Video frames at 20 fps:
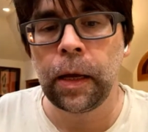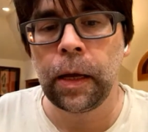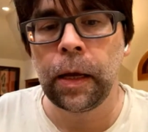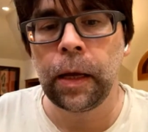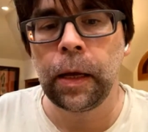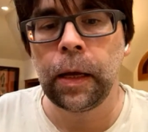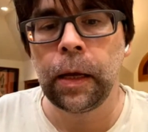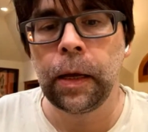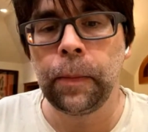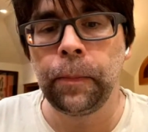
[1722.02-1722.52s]

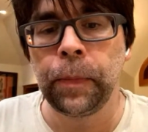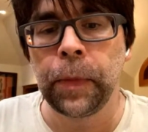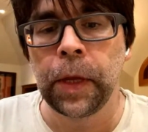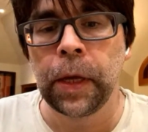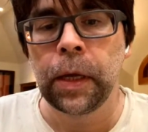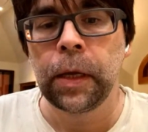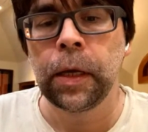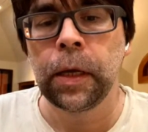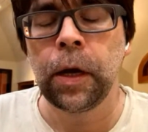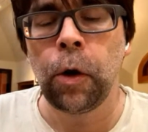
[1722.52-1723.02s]

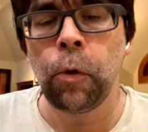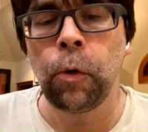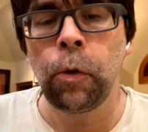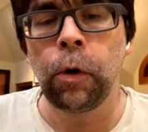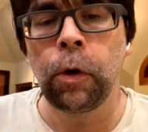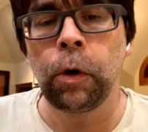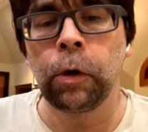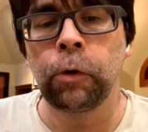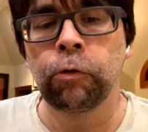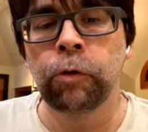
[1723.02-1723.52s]
um, you
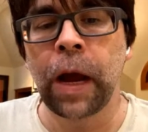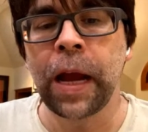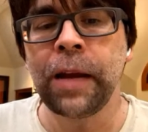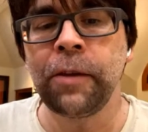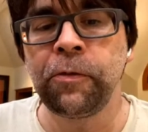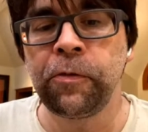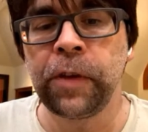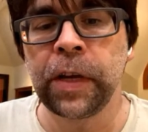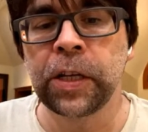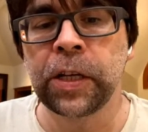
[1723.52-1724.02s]
know, great
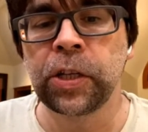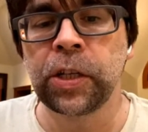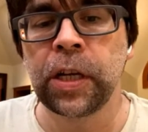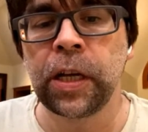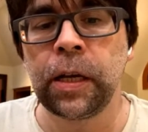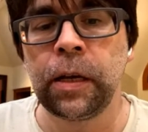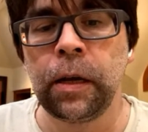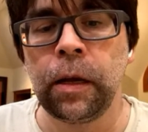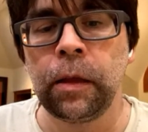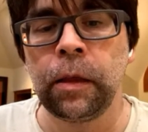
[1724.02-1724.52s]

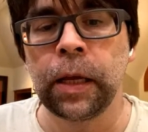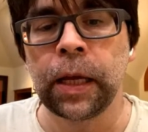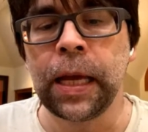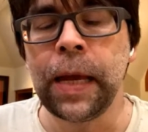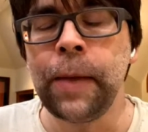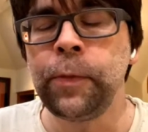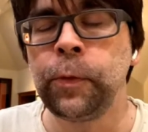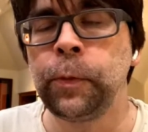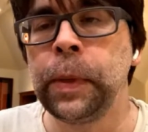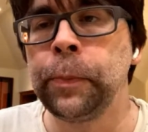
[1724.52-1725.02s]
fiction that keeps
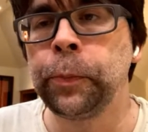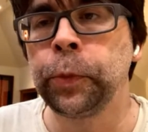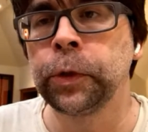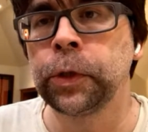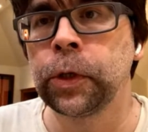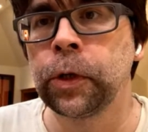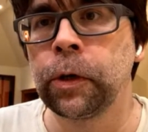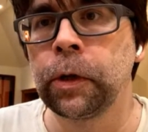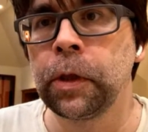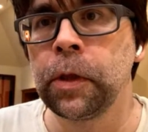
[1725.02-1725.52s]
people
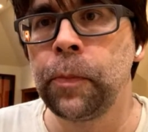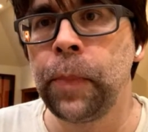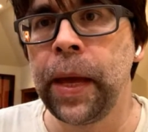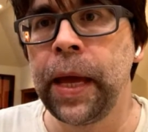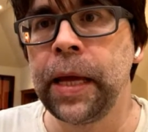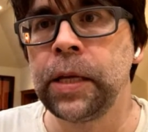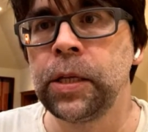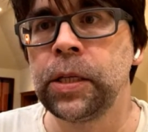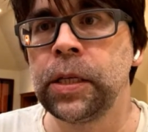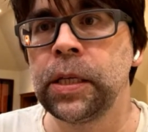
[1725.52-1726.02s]
turning the
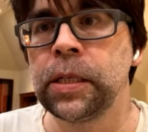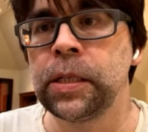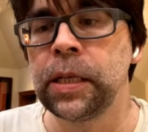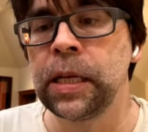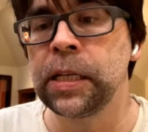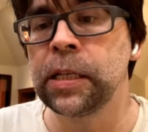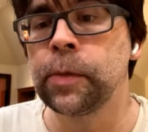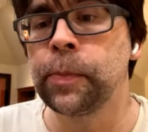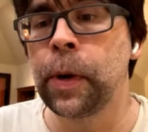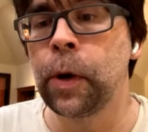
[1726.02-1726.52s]
pages
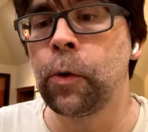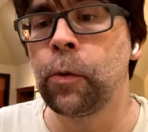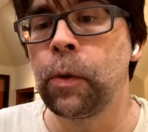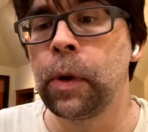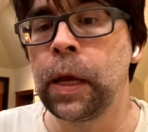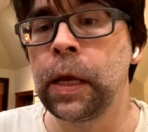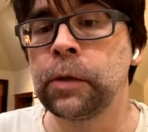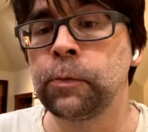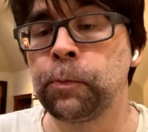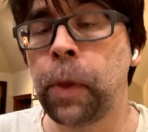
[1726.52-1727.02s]
is about
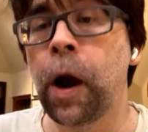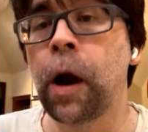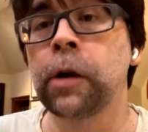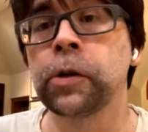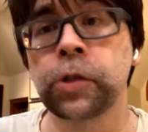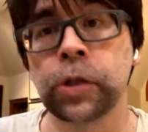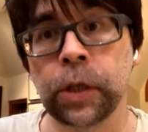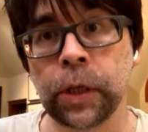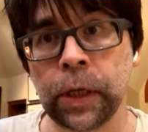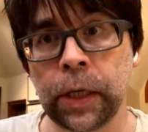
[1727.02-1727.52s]
is
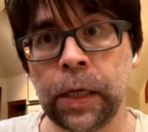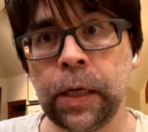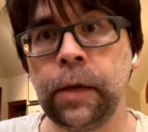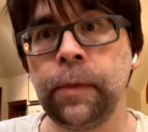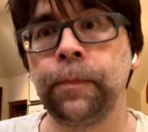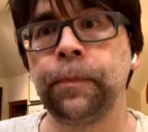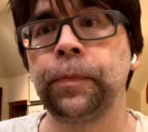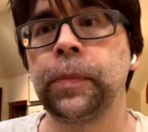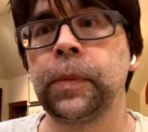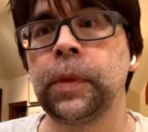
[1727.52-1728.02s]

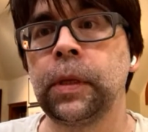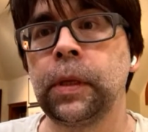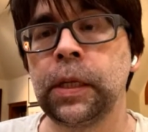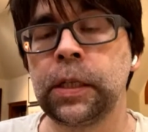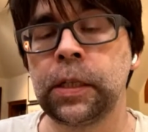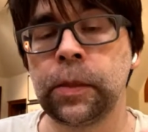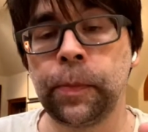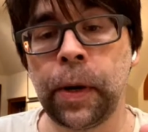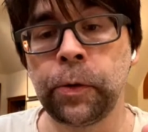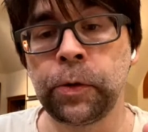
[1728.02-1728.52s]
partially
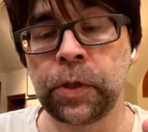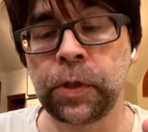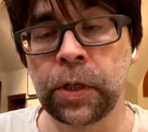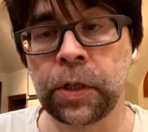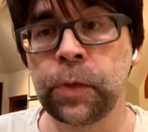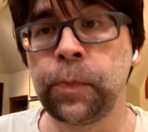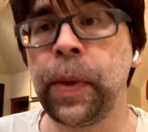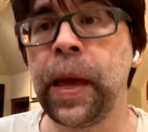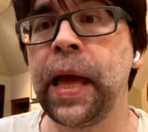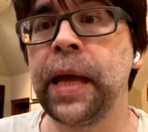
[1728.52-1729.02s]
it's about
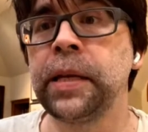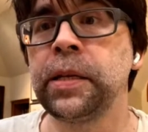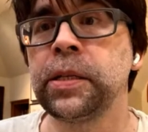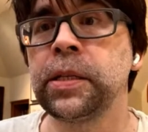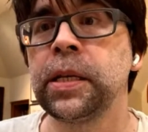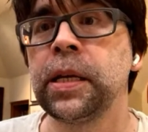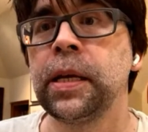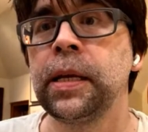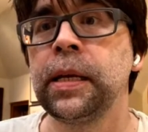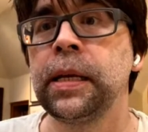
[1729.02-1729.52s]

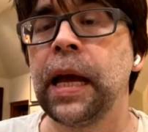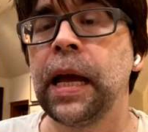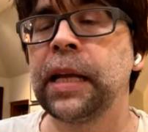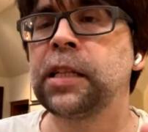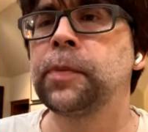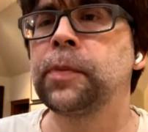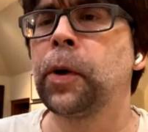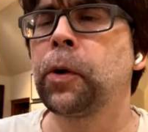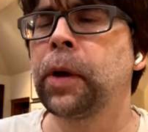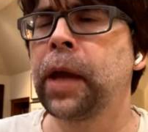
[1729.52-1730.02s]
suspense
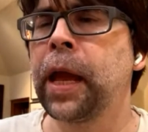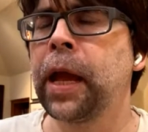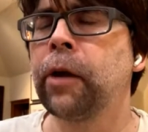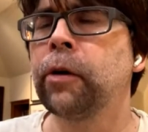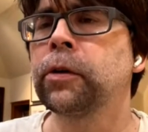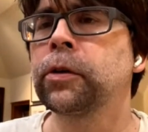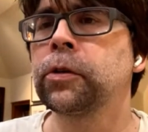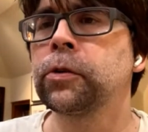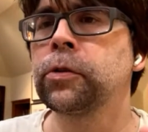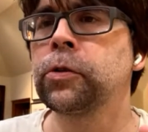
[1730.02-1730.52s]
and it's about
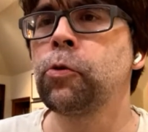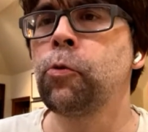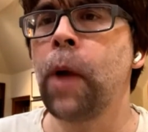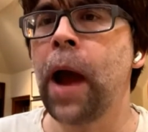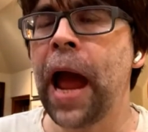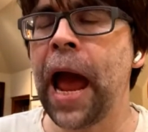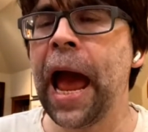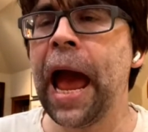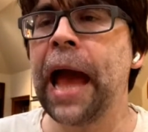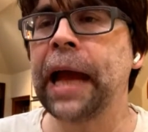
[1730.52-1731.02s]
characters
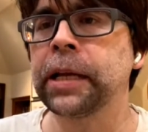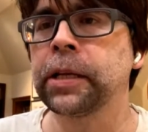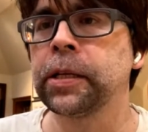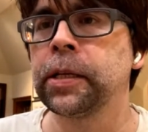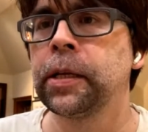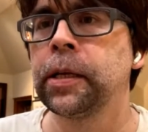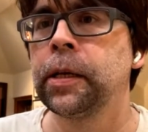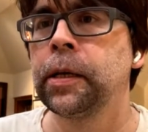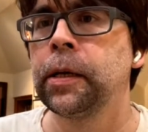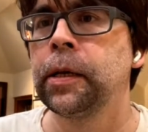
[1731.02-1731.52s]
who
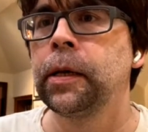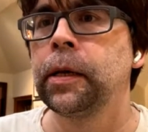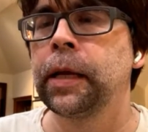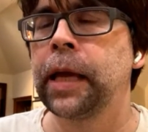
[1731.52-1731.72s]
act